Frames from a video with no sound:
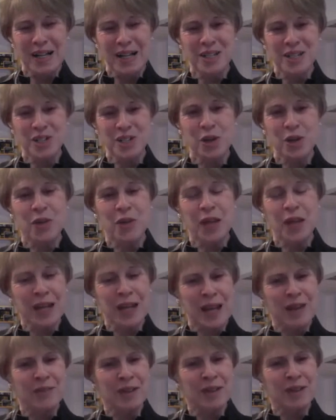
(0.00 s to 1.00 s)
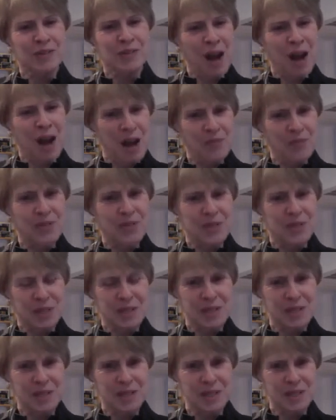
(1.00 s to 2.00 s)
the level of
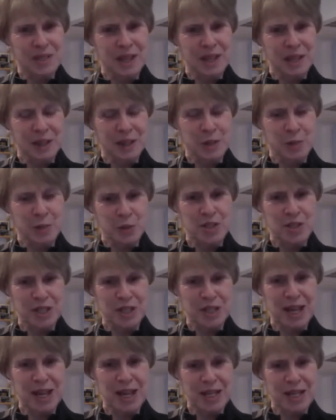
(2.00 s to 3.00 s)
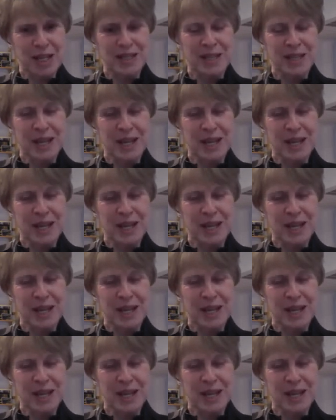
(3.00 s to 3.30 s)
confidence that the person has,